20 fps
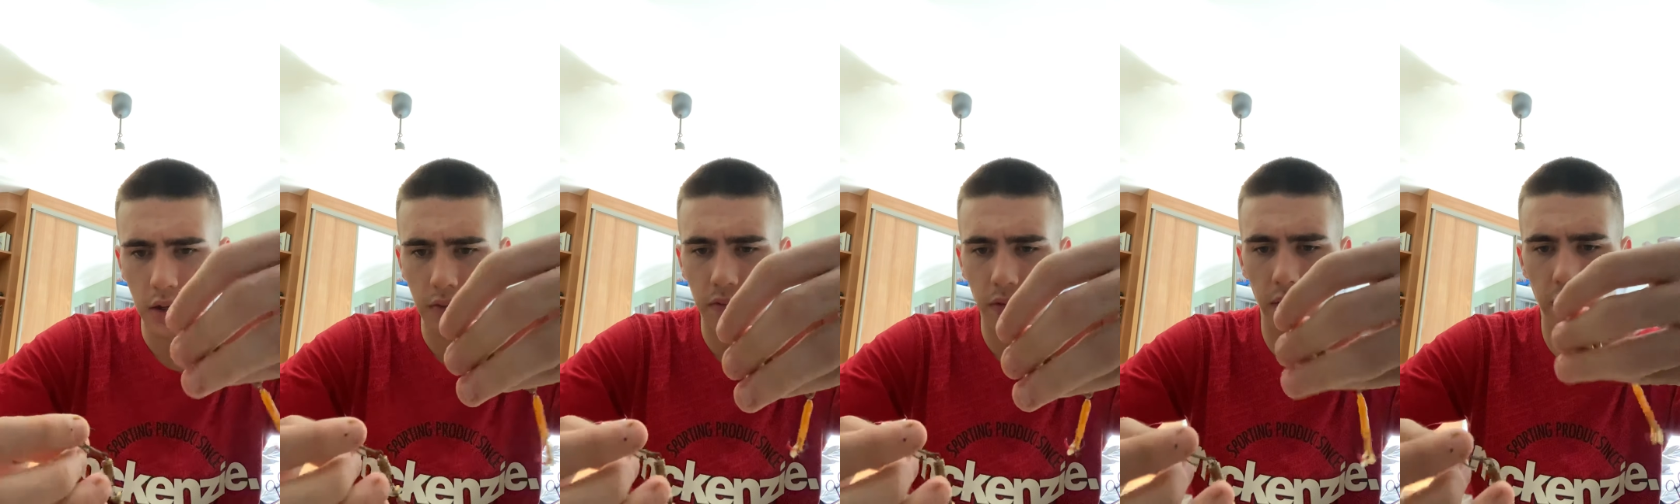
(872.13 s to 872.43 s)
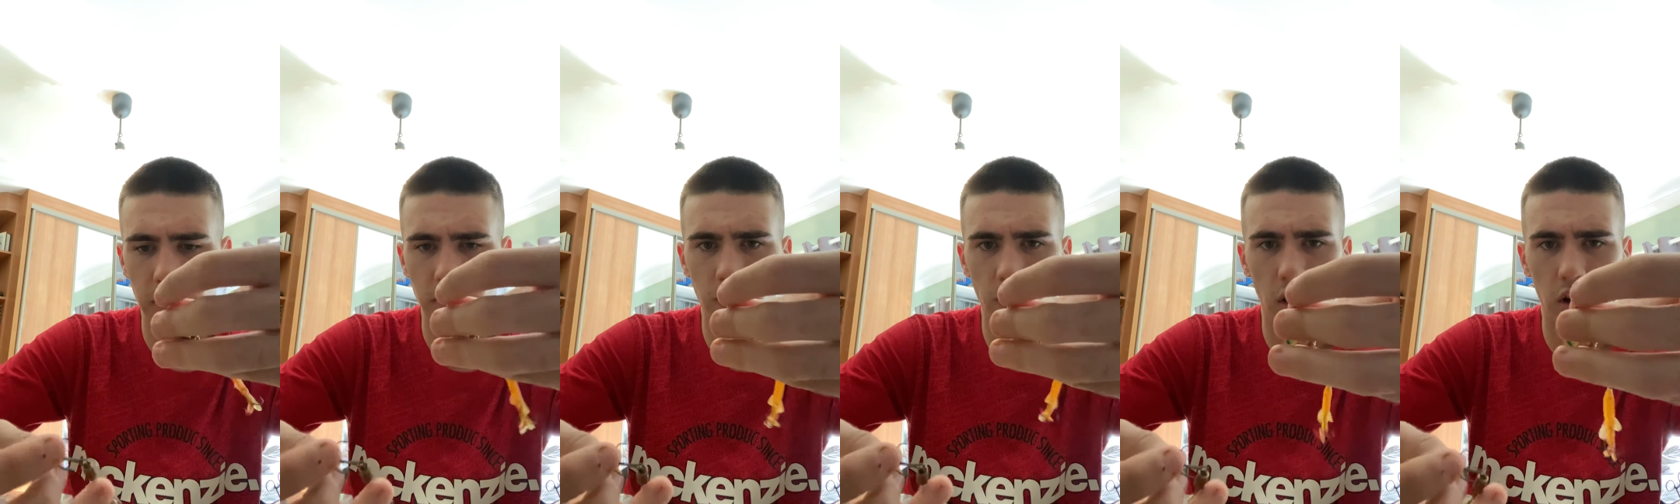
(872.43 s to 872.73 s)

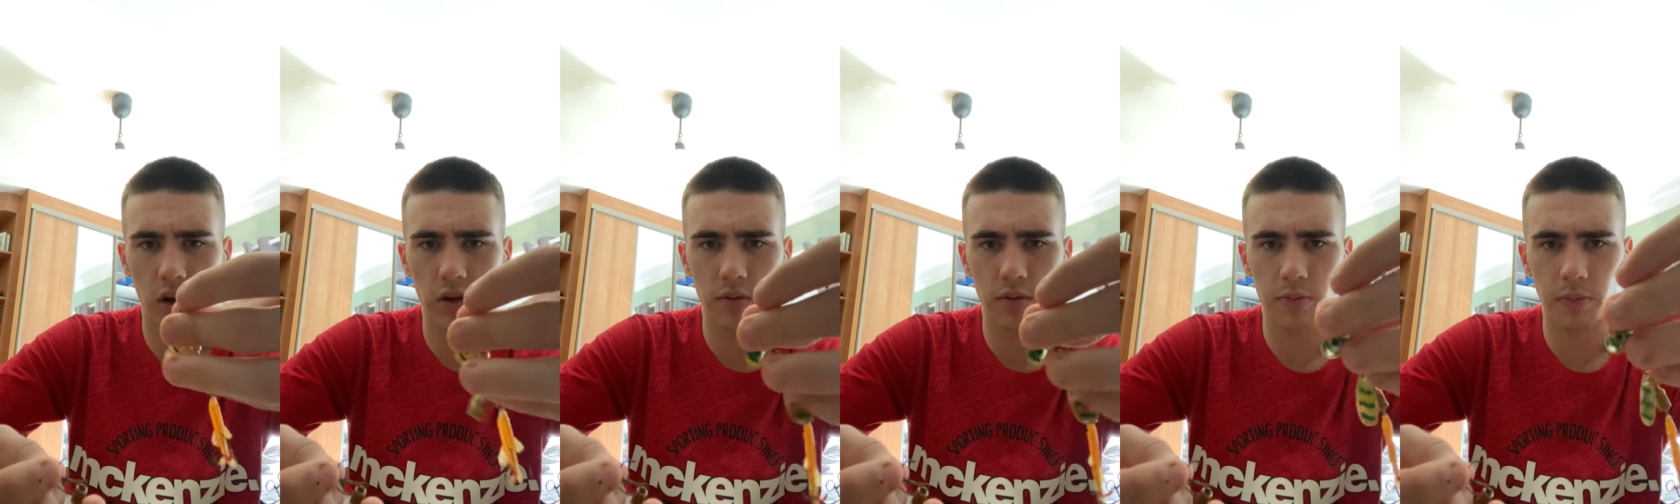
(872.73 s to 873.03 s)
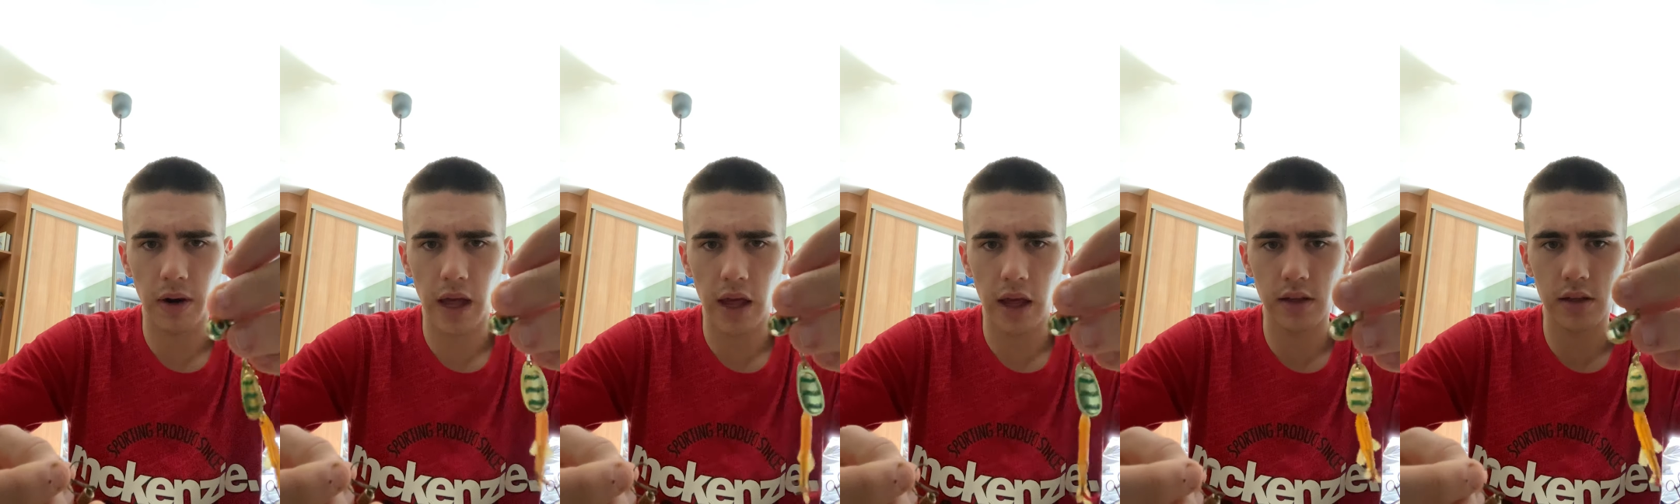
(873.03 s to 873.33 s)
Very small
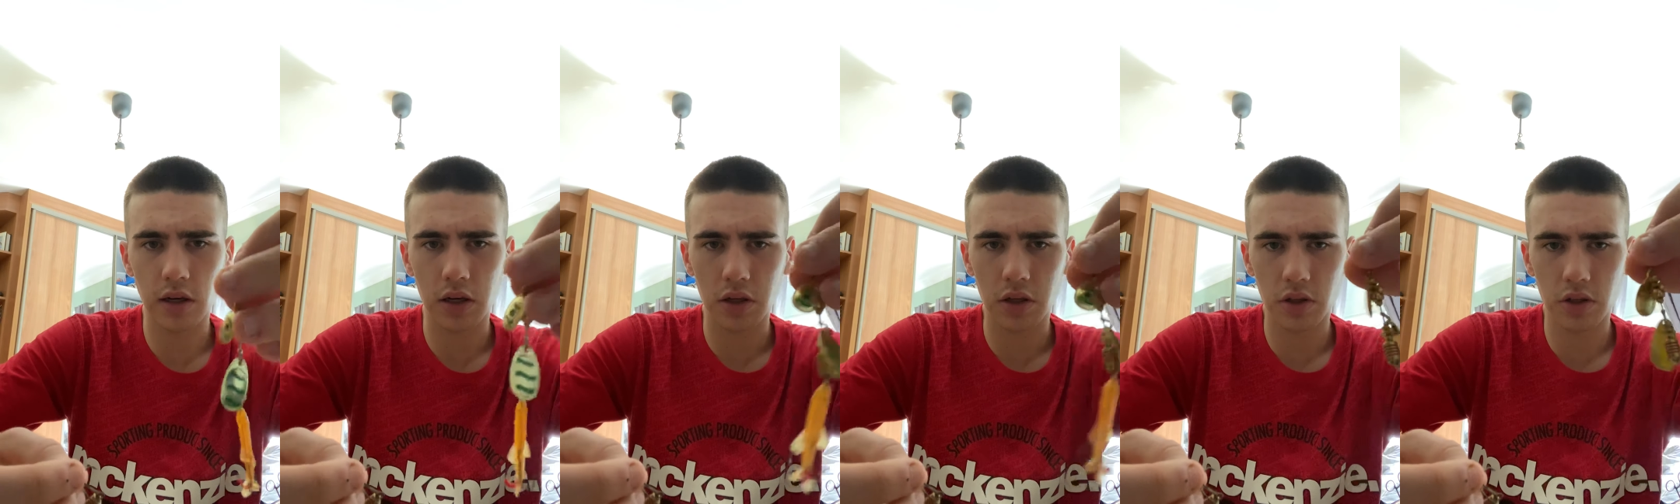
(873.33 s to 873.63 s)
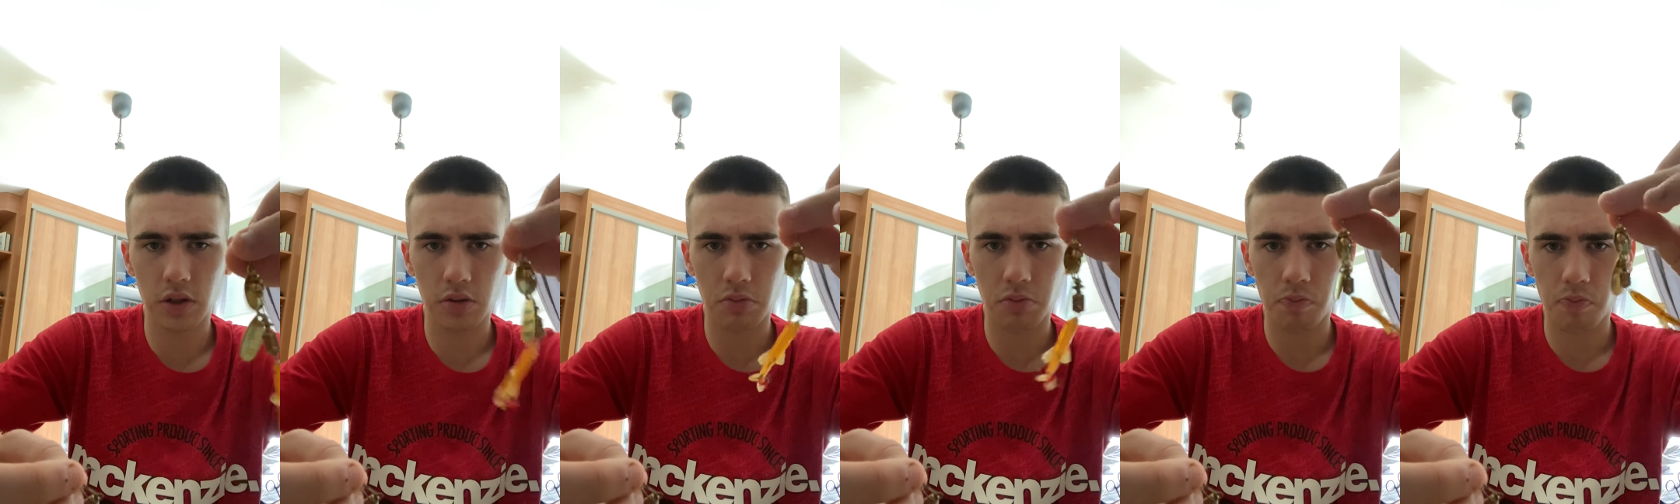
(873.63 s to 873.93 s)
blades on it,
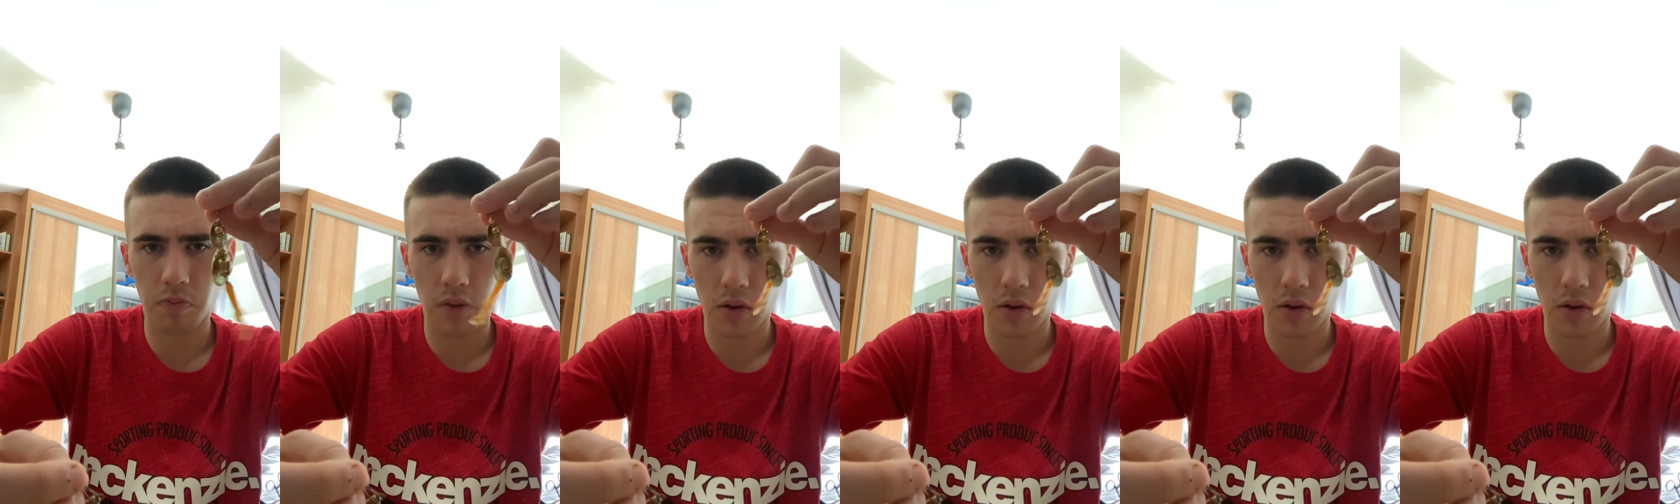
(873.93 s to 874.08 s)
just